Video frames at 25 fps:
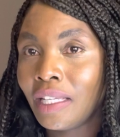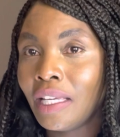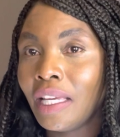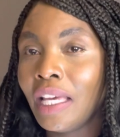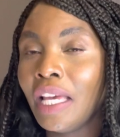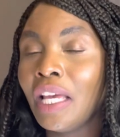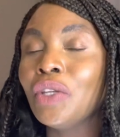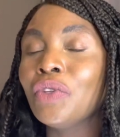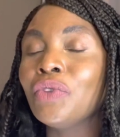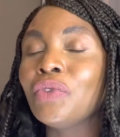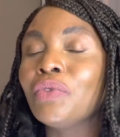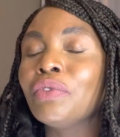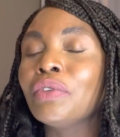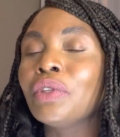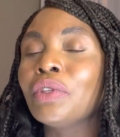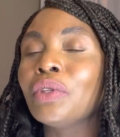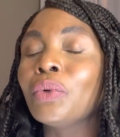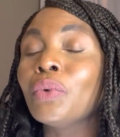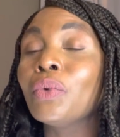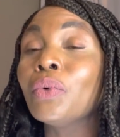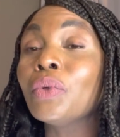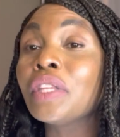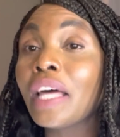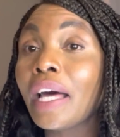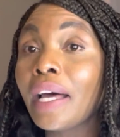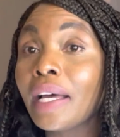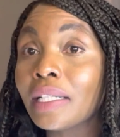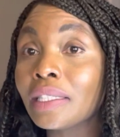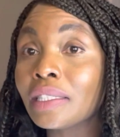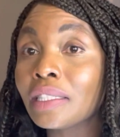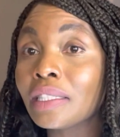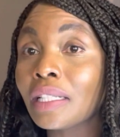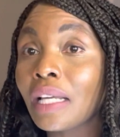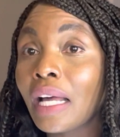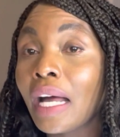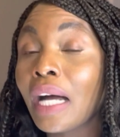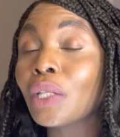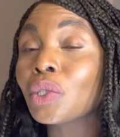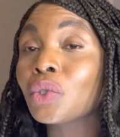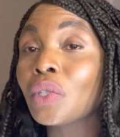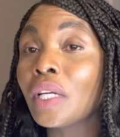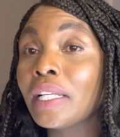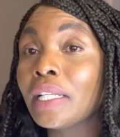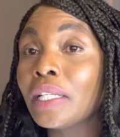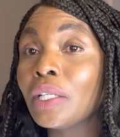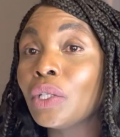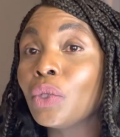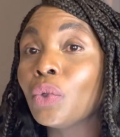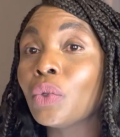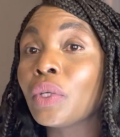And through that,
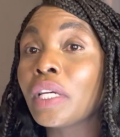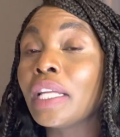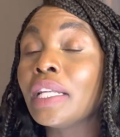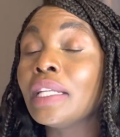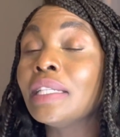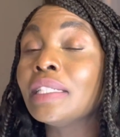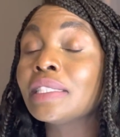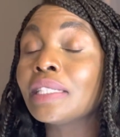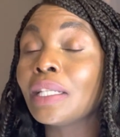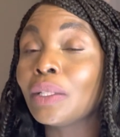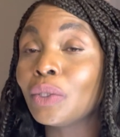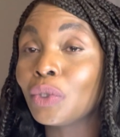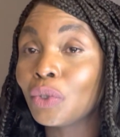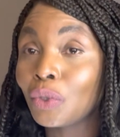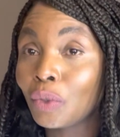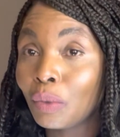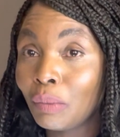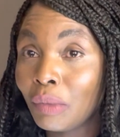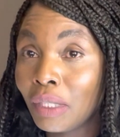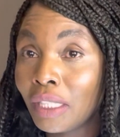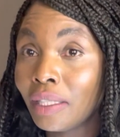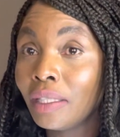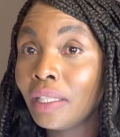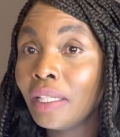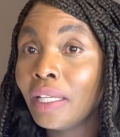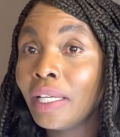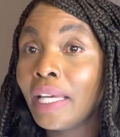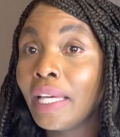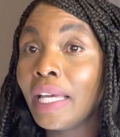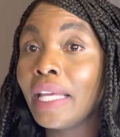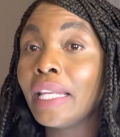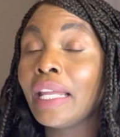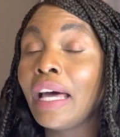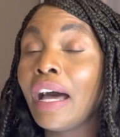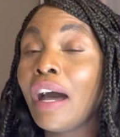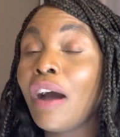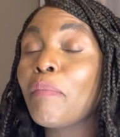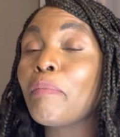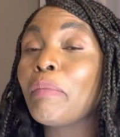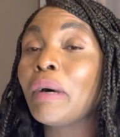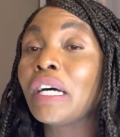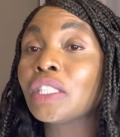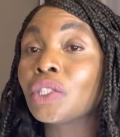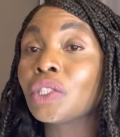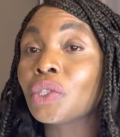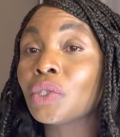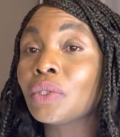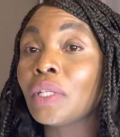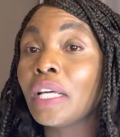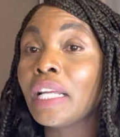actually, you can listen to me and how
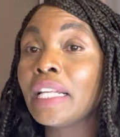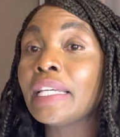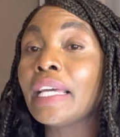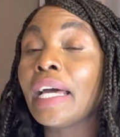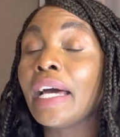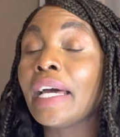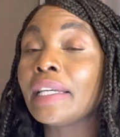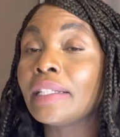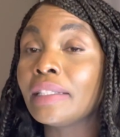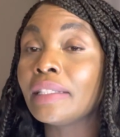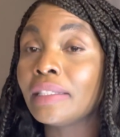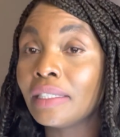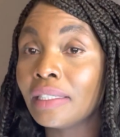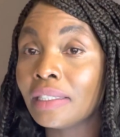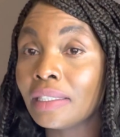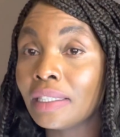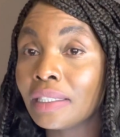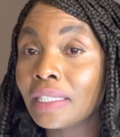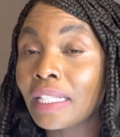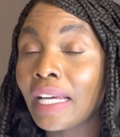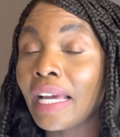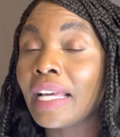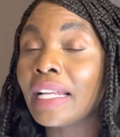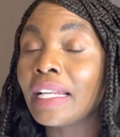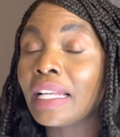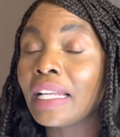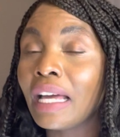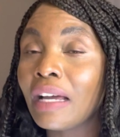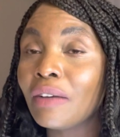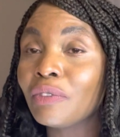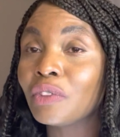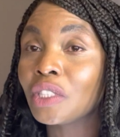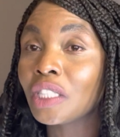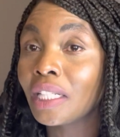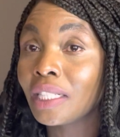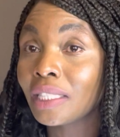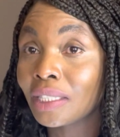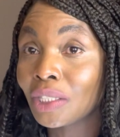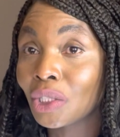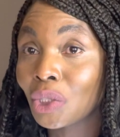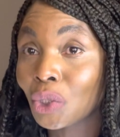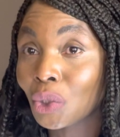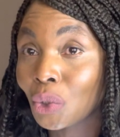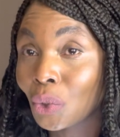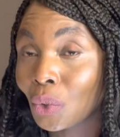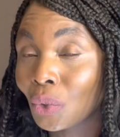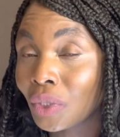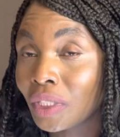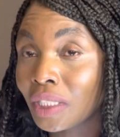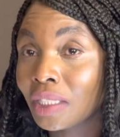personally I did it. I love sharing
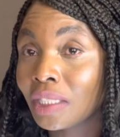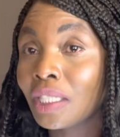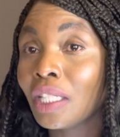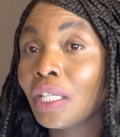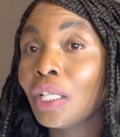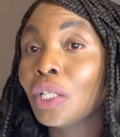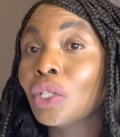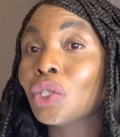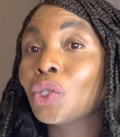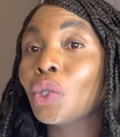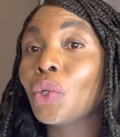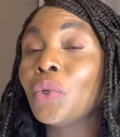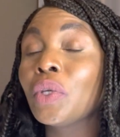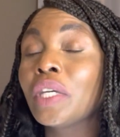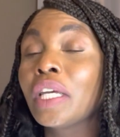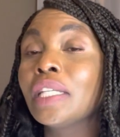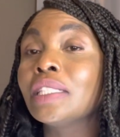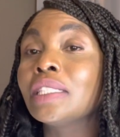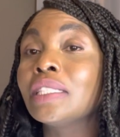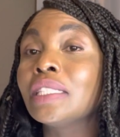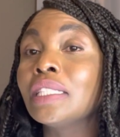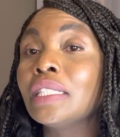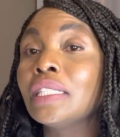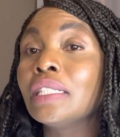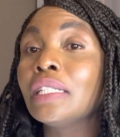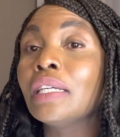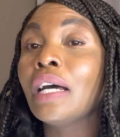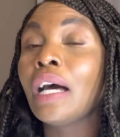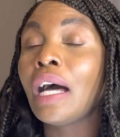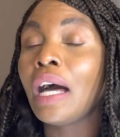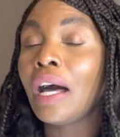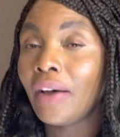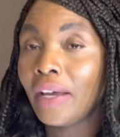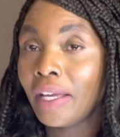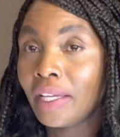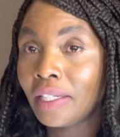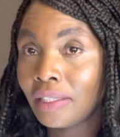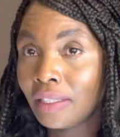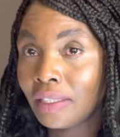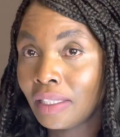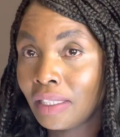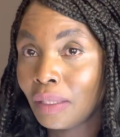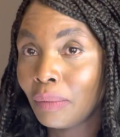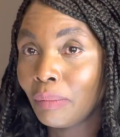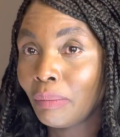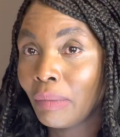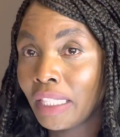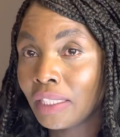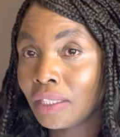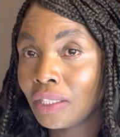stories so you can see how I did
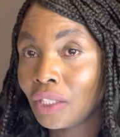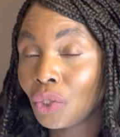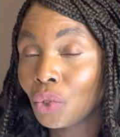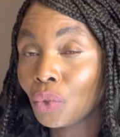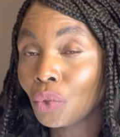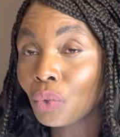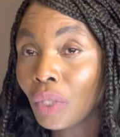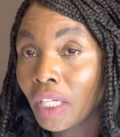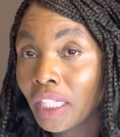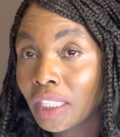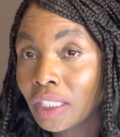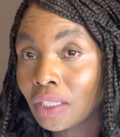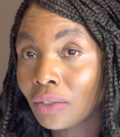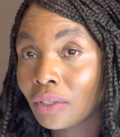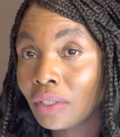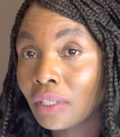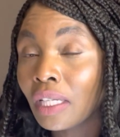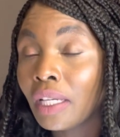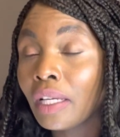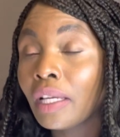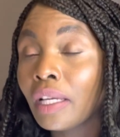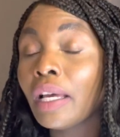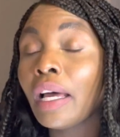my situation.